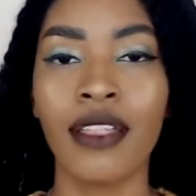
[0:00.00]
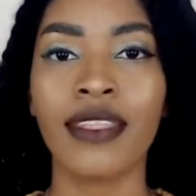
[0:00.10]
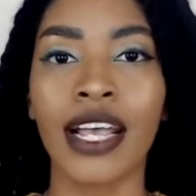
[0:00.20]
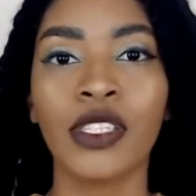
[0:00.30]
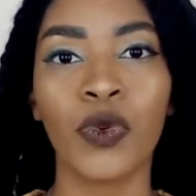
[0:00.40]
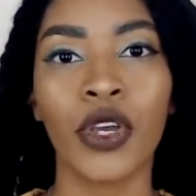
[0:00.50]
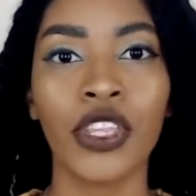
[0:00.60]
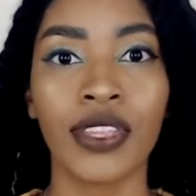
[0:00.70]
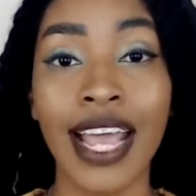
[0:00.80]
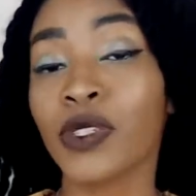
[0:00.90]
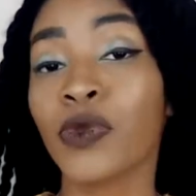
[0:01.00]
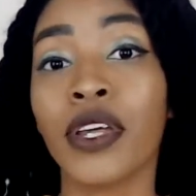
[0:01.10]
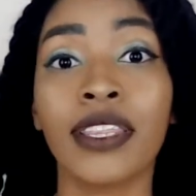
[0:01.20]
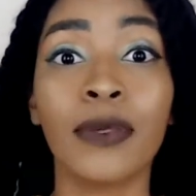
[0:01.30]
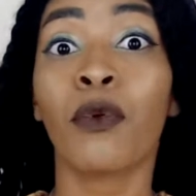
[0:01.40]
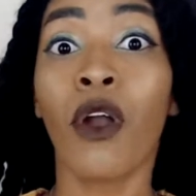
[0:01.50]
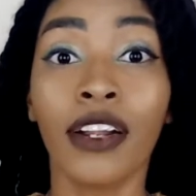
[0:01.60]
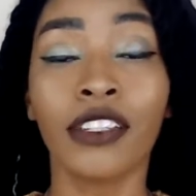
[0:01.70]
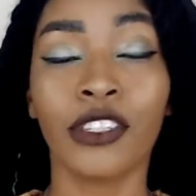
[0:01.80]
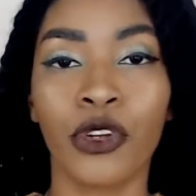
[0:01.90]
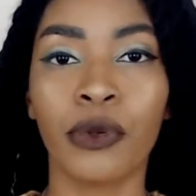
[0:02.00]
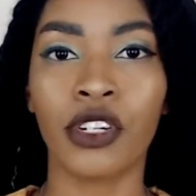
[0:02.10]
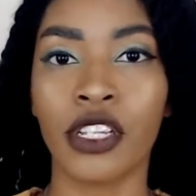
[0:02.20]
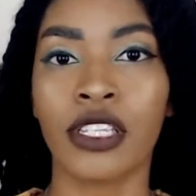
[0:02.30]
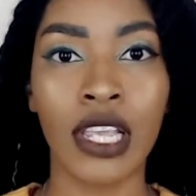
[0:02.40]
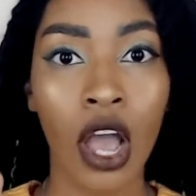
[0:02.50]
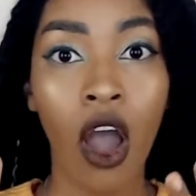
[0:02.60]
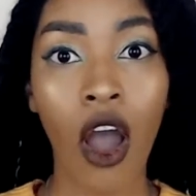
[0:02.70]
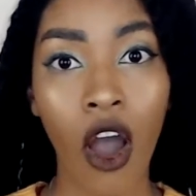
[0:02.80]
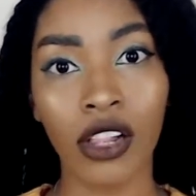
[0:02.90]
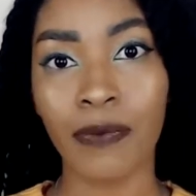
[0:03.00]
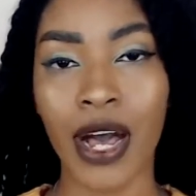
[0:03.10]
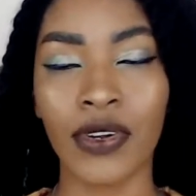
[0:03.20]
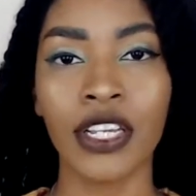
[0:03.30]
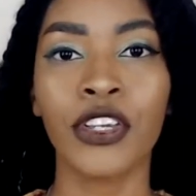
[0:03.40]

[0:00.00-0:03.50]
That's what the product description is all about.